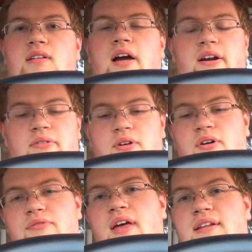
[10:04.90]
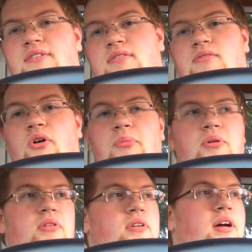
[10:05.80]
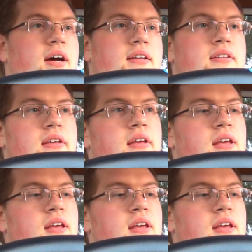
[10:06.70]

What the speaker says: I don't know if that's normal or not.